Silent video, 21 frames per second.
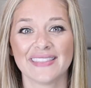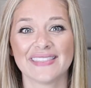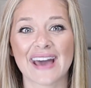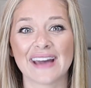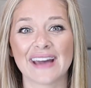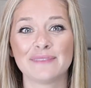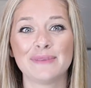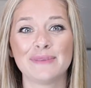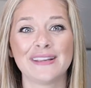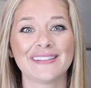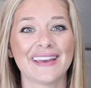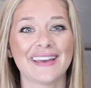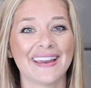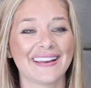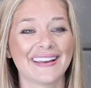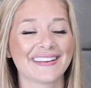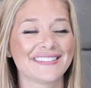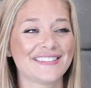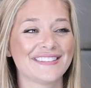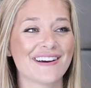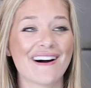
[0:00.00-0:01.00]
That'd be
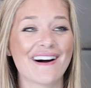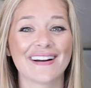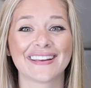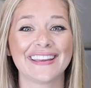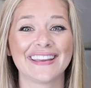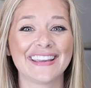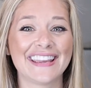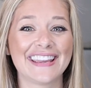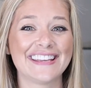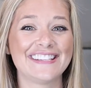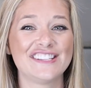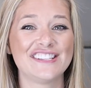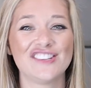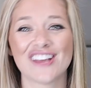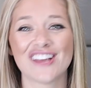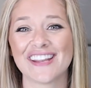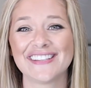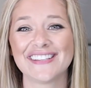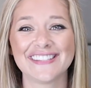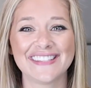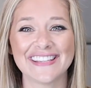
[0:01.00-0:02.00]
like talking in
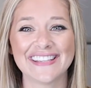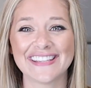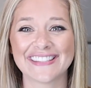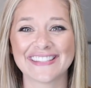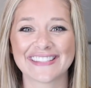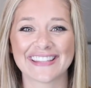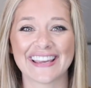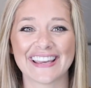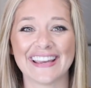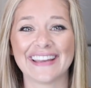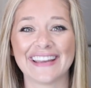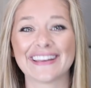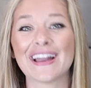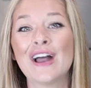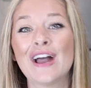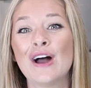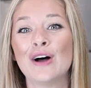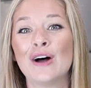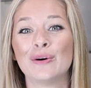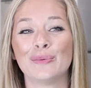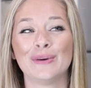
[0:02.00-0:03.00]
Gen Z slang
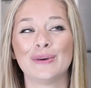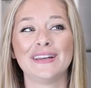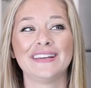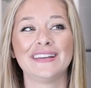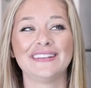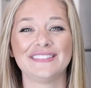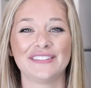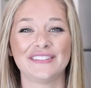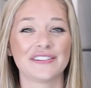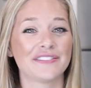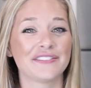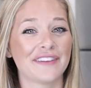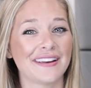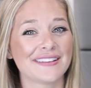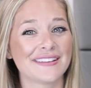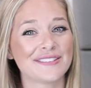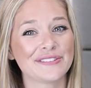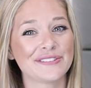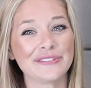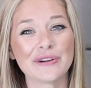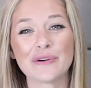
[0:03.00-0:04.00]
when your
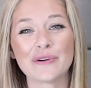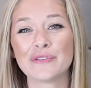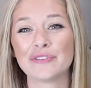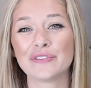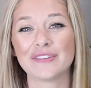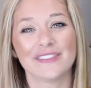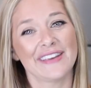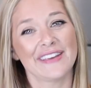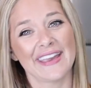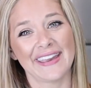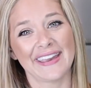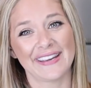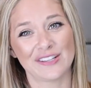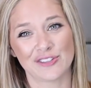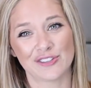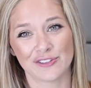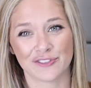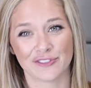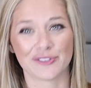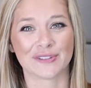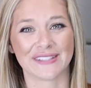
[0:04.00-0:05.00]
fans are over the age
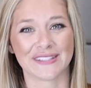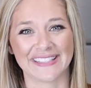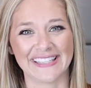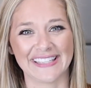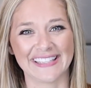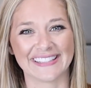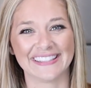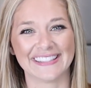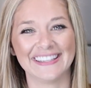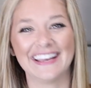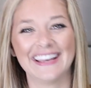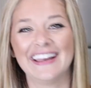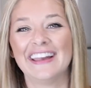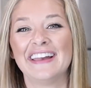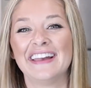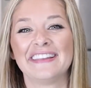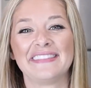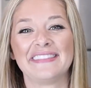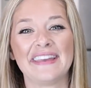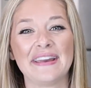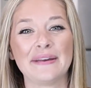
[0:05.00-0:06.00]
of 40.
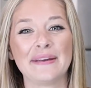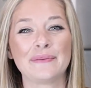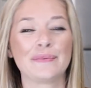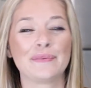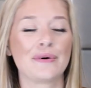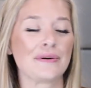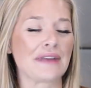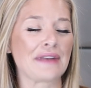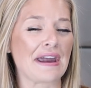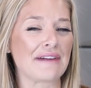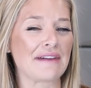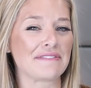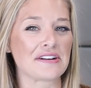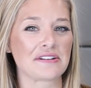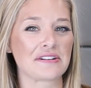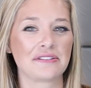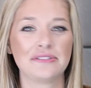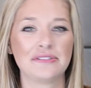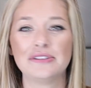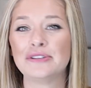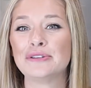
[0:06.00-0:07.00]
They won't have a
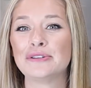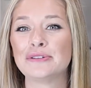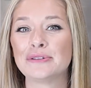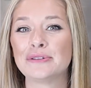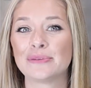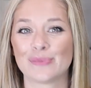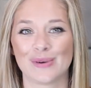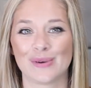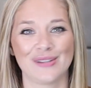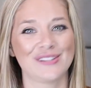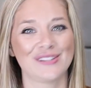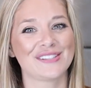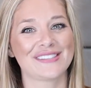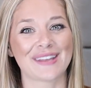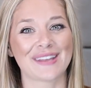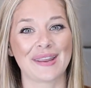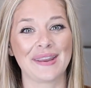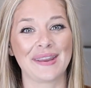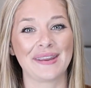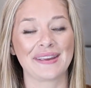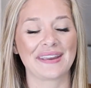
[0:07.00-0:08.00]
clue what you're
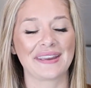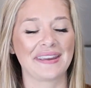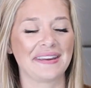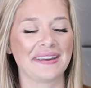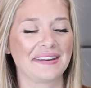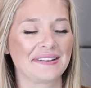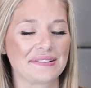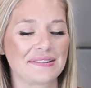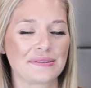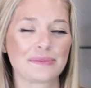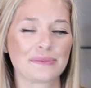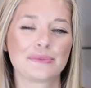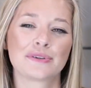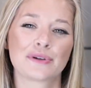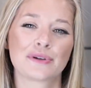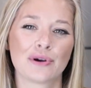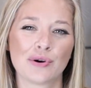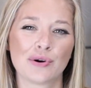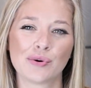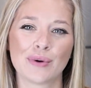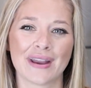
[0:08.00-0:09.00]
saying and will
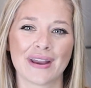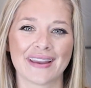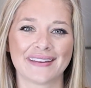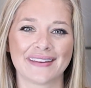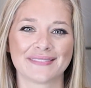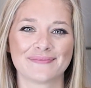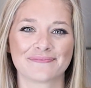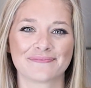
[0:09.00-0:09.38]
go away.